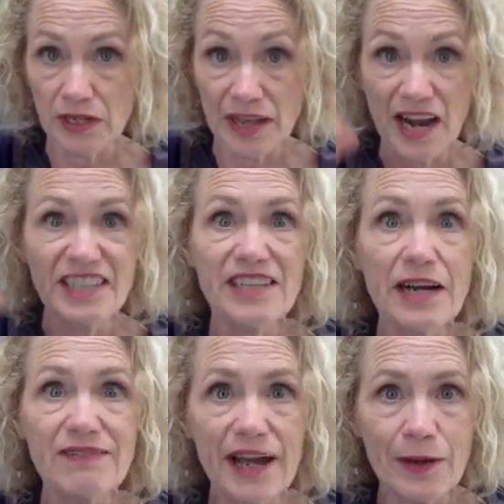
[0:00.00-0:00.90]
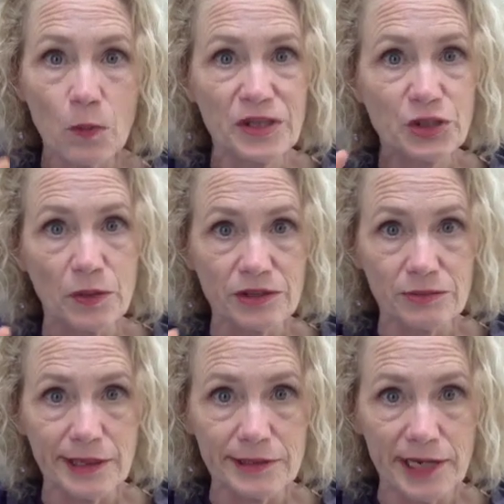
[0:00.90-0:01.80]
And identifying which ones
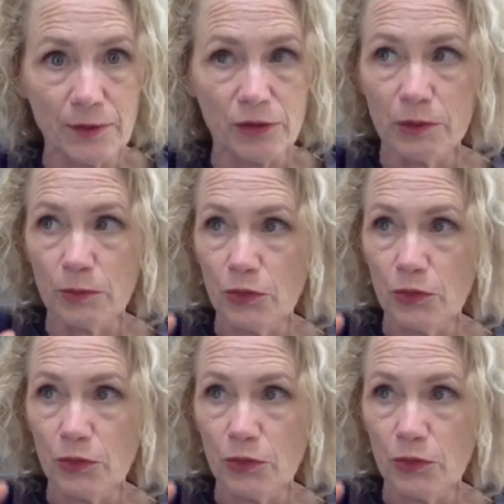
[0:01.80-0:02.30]
resonate with people.